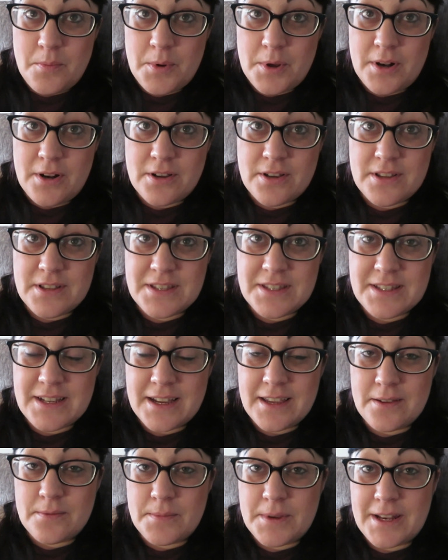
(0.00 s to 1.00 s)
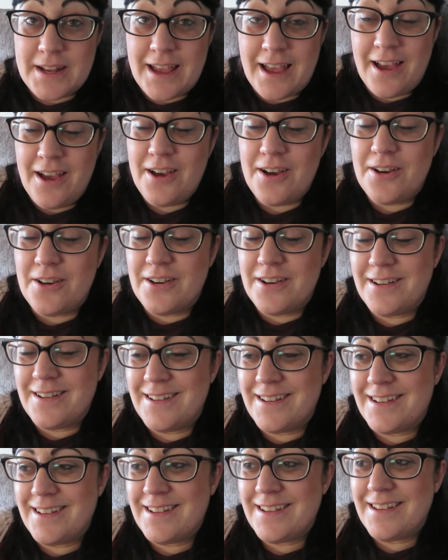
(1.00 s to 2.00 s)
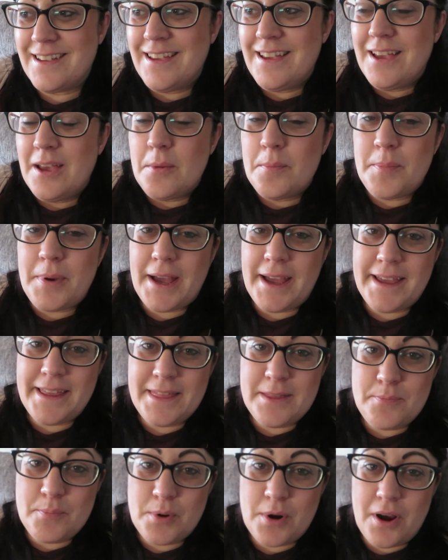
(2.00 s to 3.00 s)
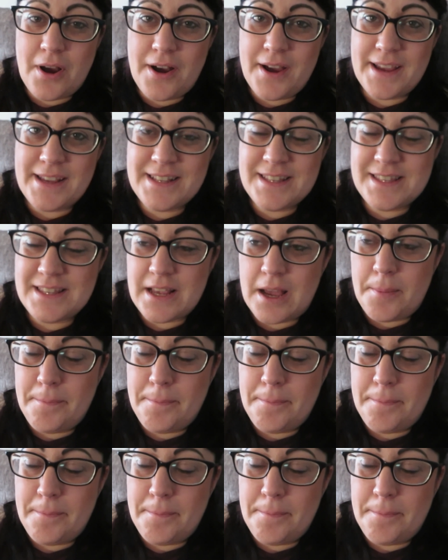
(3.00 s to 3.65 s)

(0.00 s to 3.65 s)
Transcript: But look at the state of me now. Paying the price.